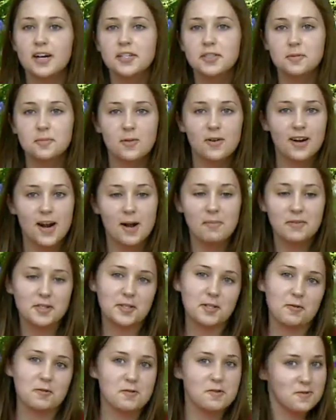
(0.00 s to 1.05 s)
Gretchen Moore. I'm going to
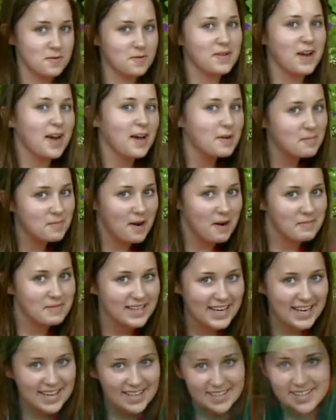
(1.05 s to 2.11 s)
show you how to
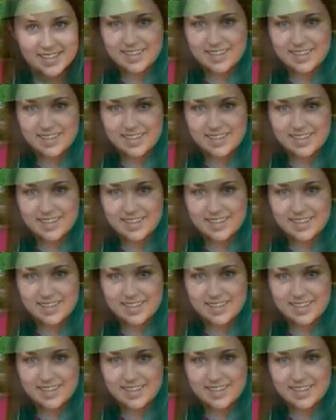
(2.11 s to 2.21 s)
propagate.